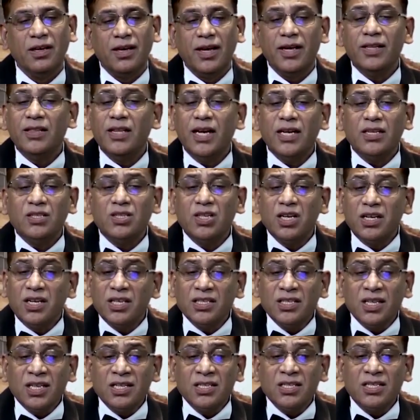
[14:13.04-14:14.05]
and that
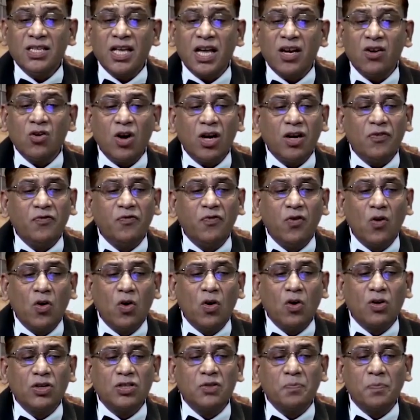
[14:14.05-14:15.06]
citizens are not
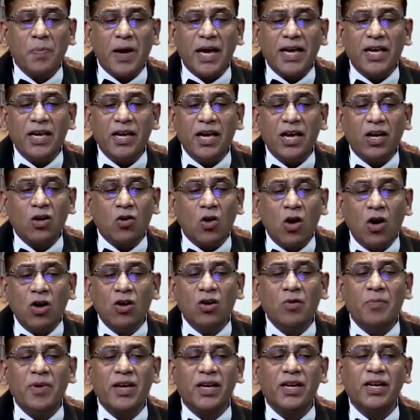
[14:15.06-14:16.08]
forced by
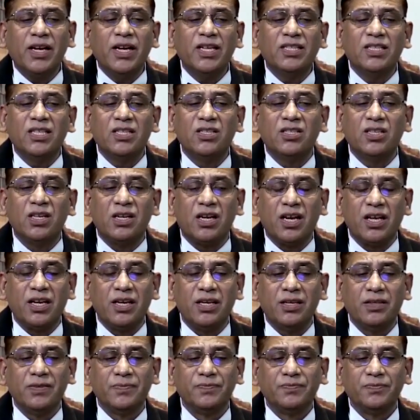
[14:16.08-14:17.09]
economic
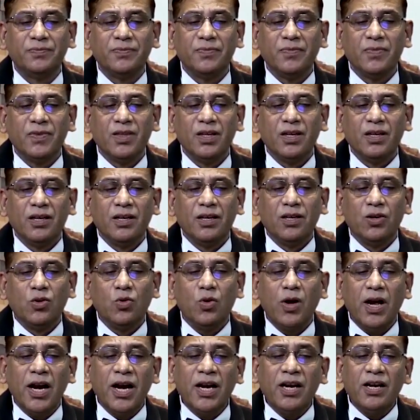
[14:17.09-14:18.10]
necessity
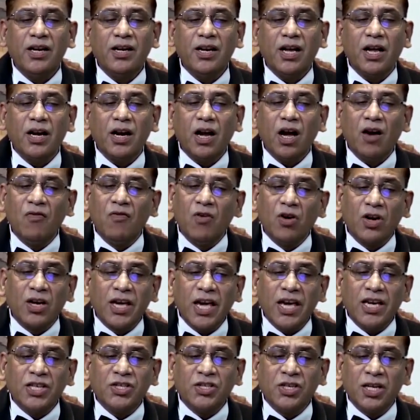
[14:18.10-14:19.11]
to enter
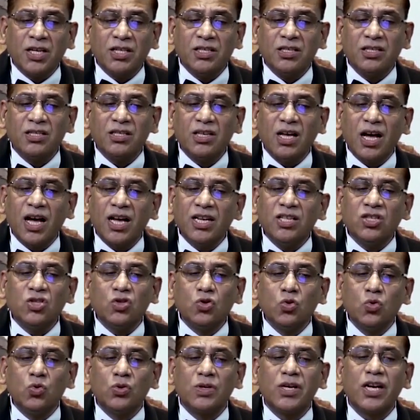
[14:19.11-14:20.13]
avocations
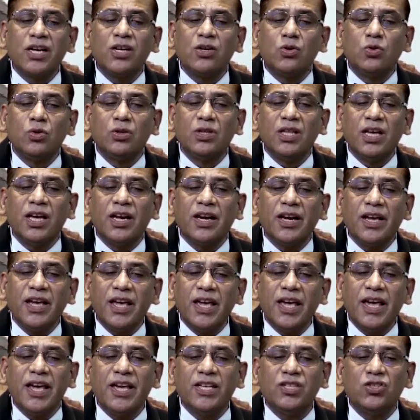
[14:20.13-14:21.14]
unsuited to their
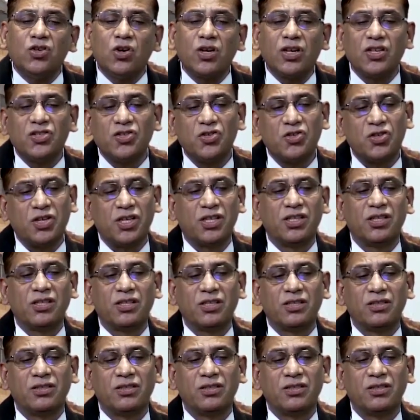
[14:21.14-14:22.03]
age or strength,